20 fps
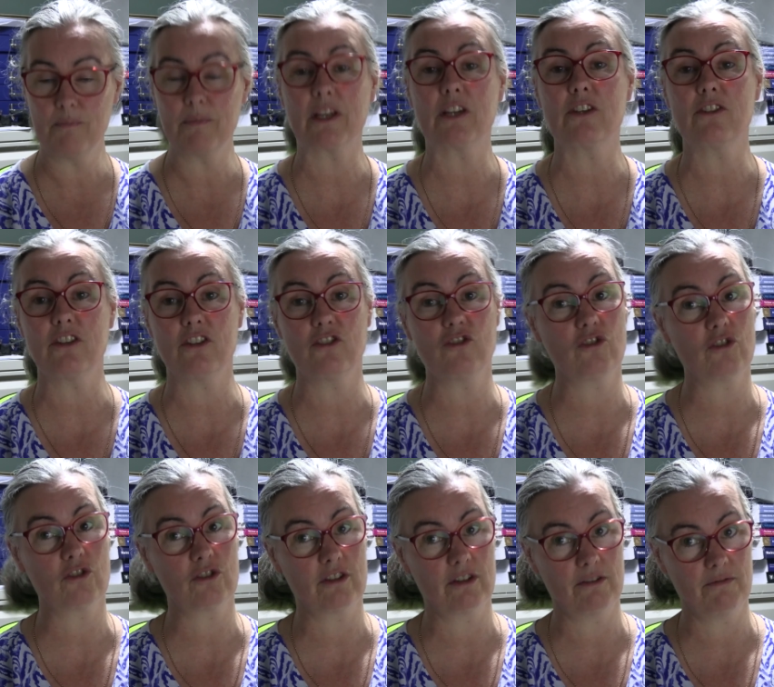because it's
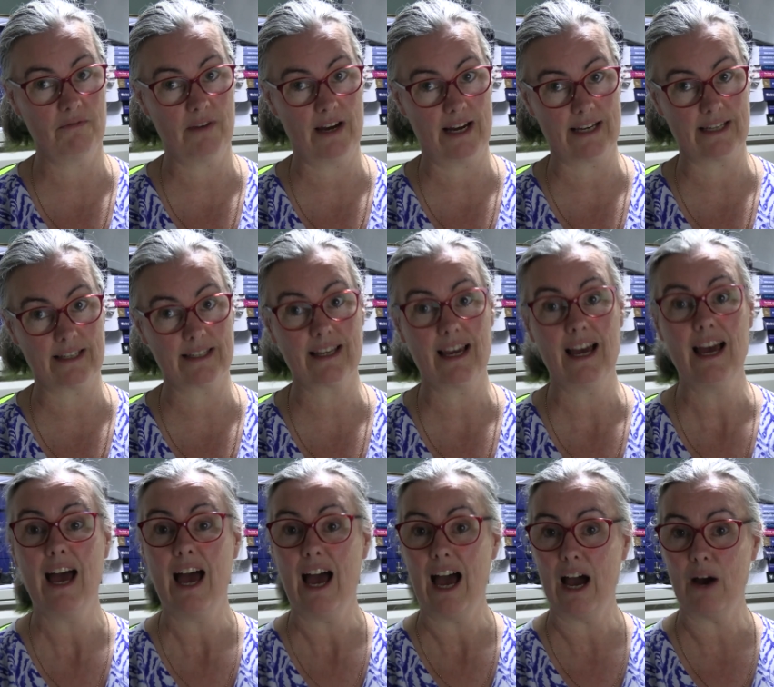just advice.
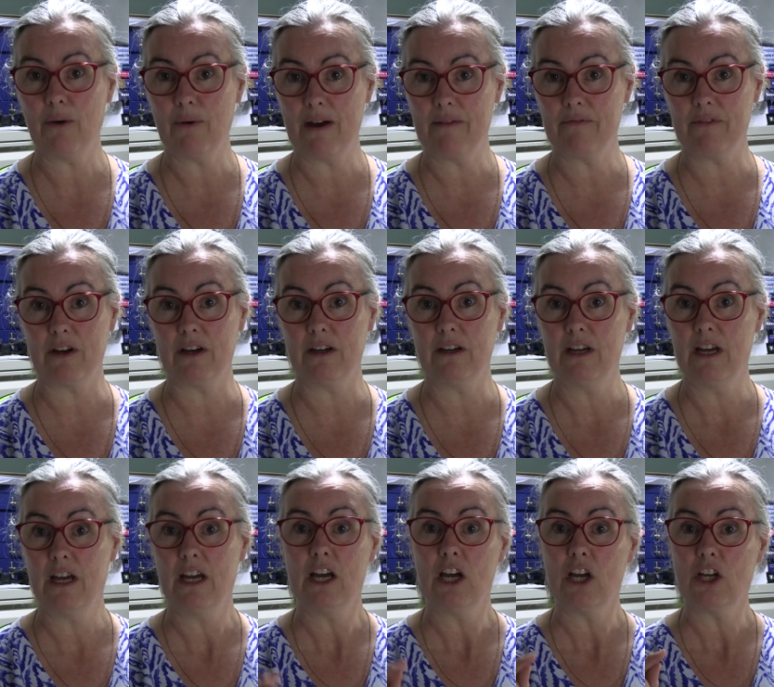However,
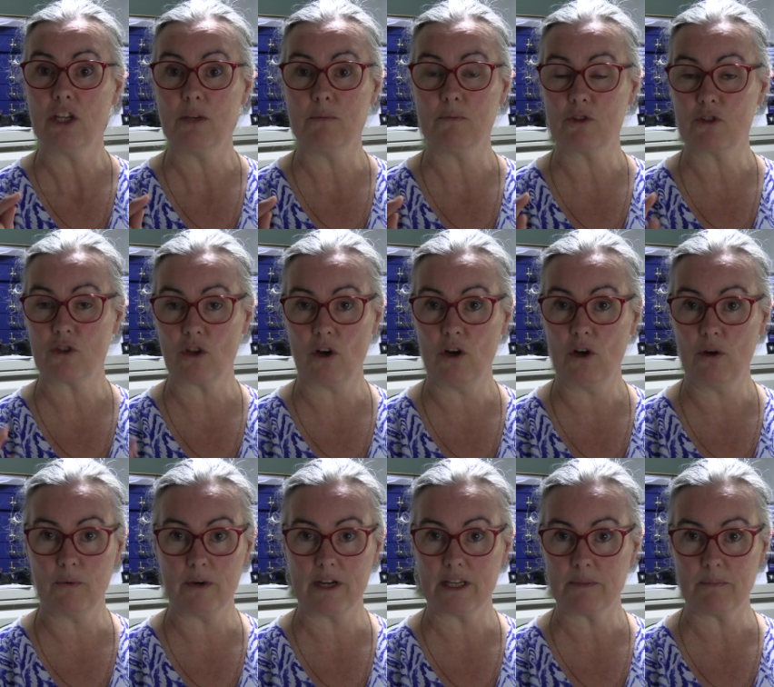you must
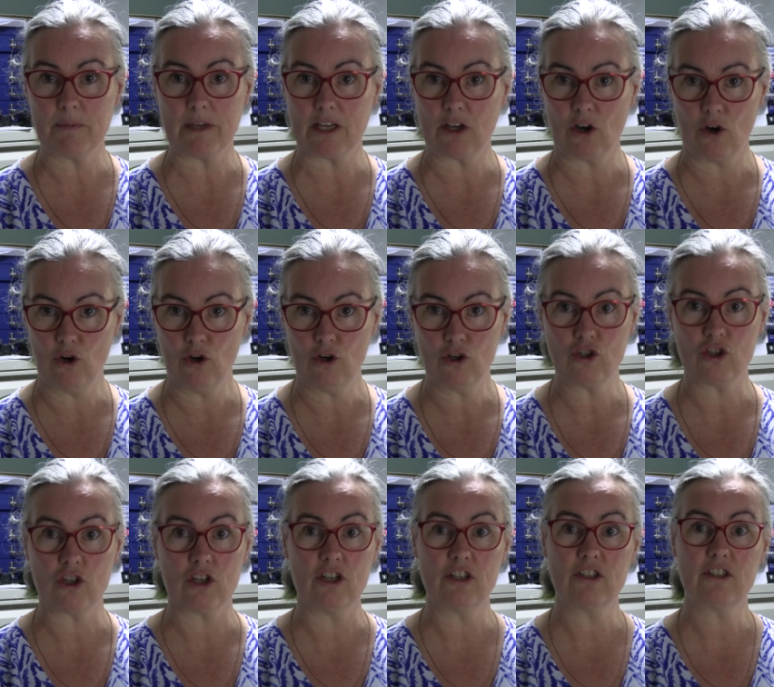always be
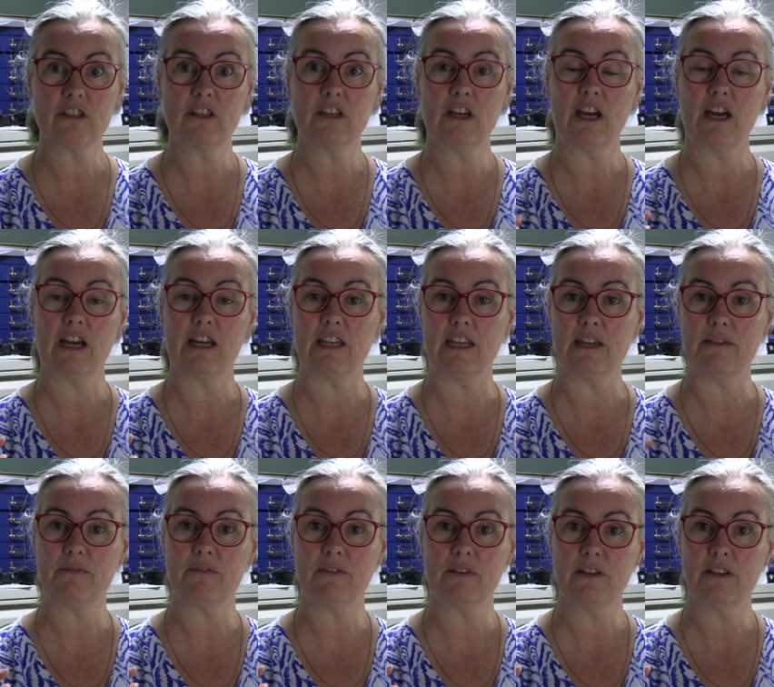cautious
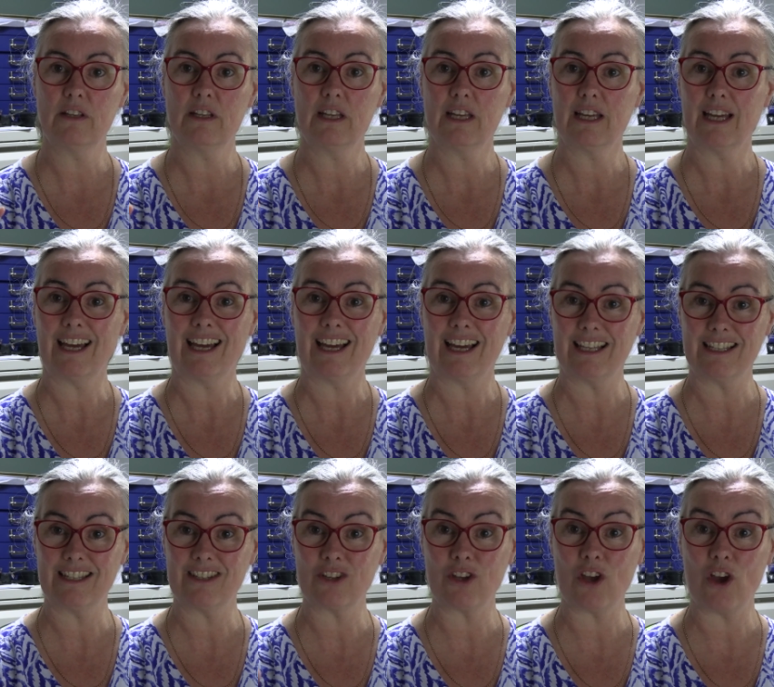
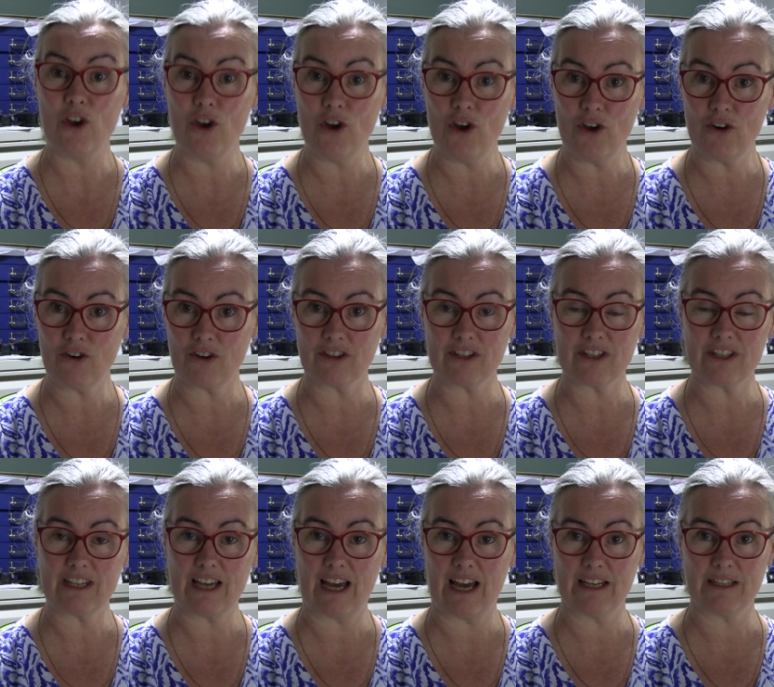and to err on the
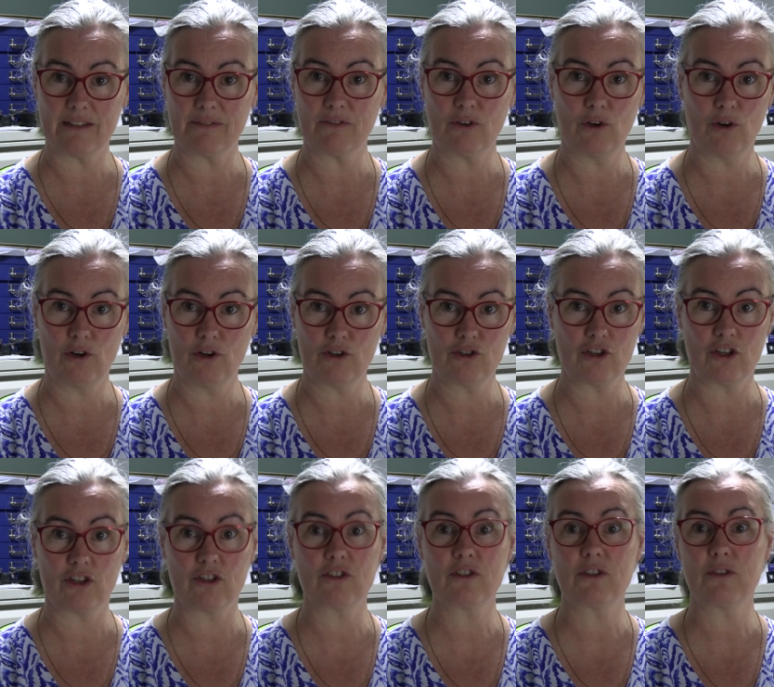side of
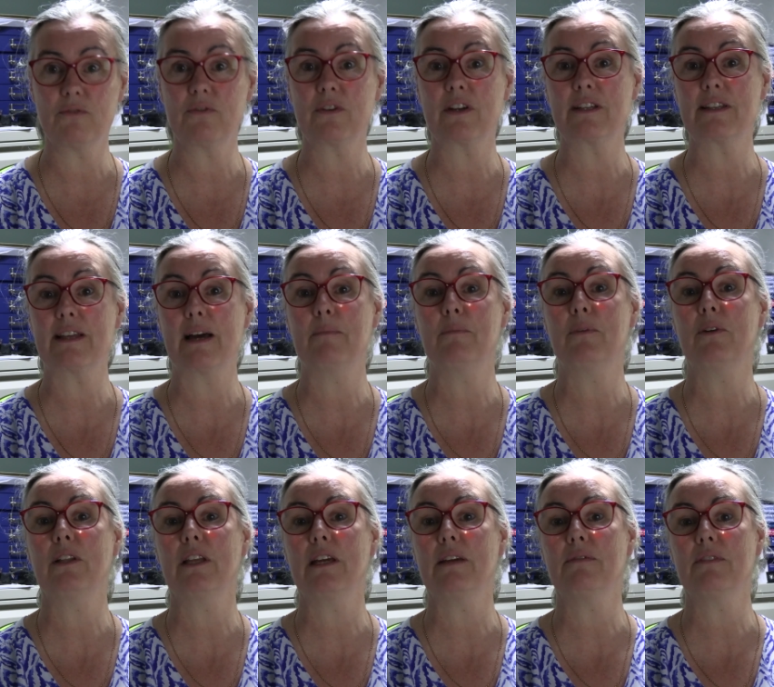caution. So for
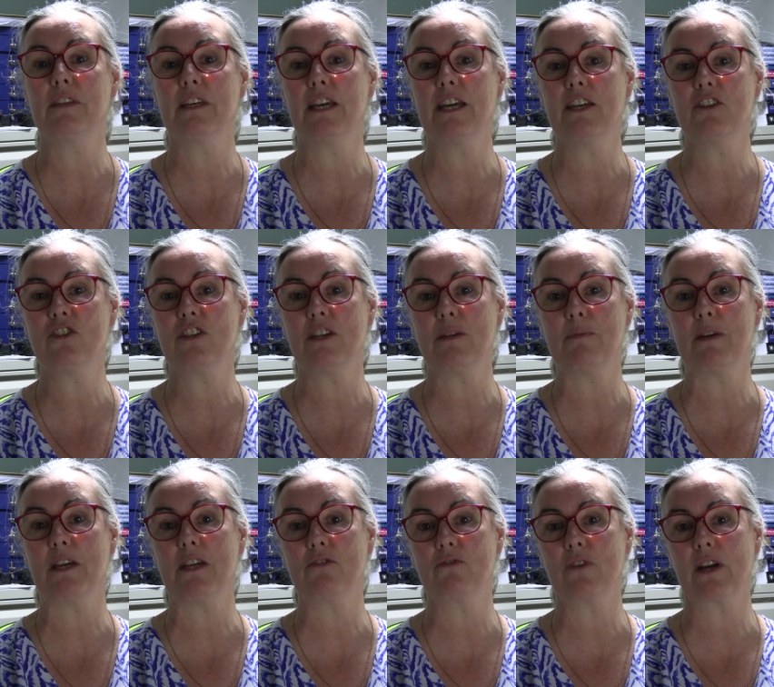example, if the
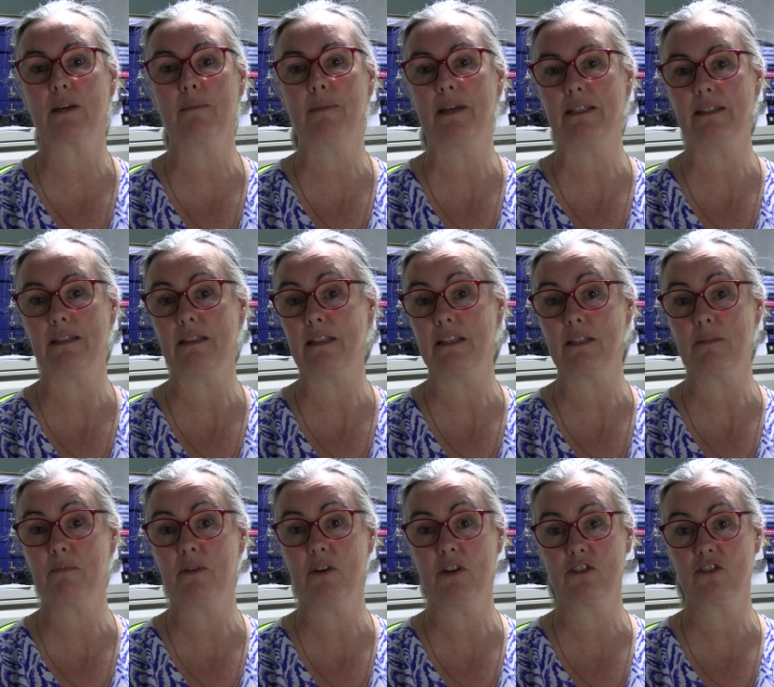HCP is recommending this
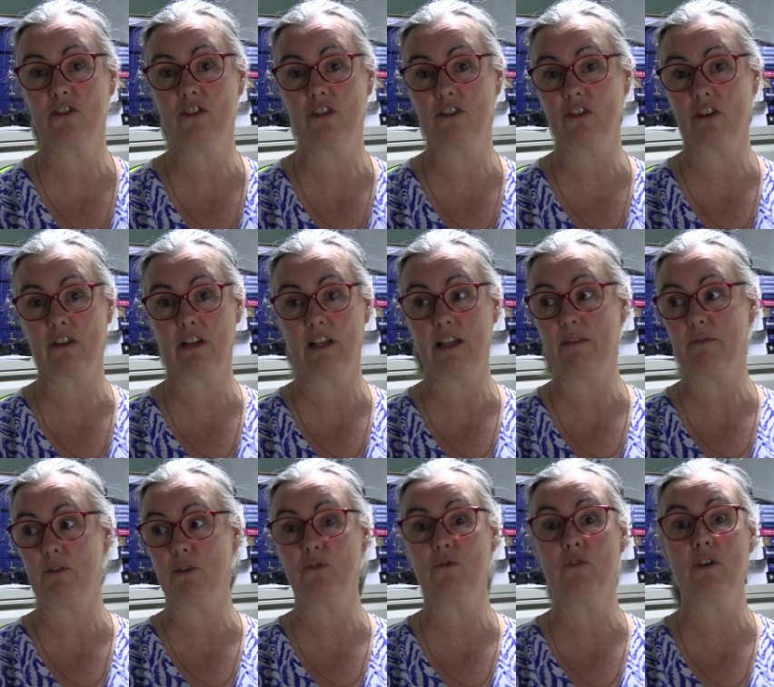person is on a
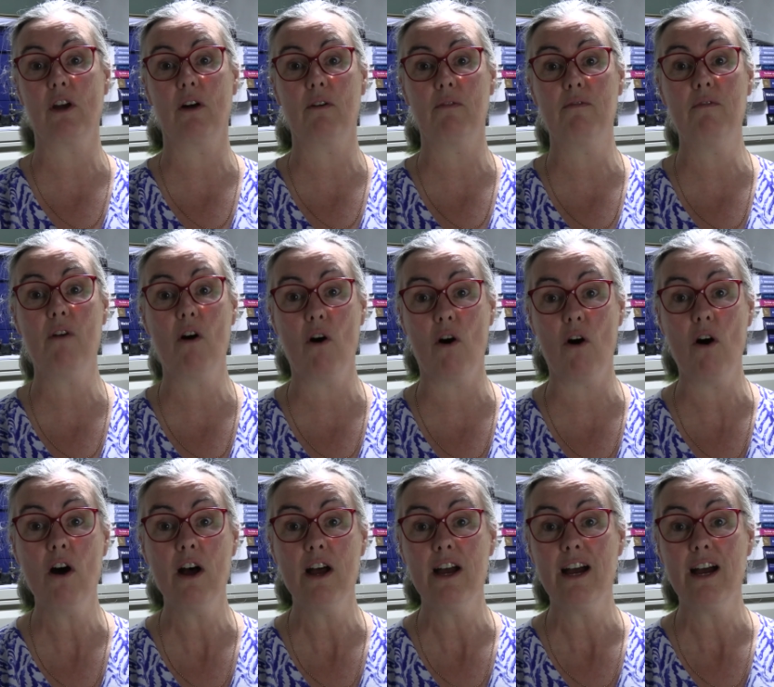level 3 or 4,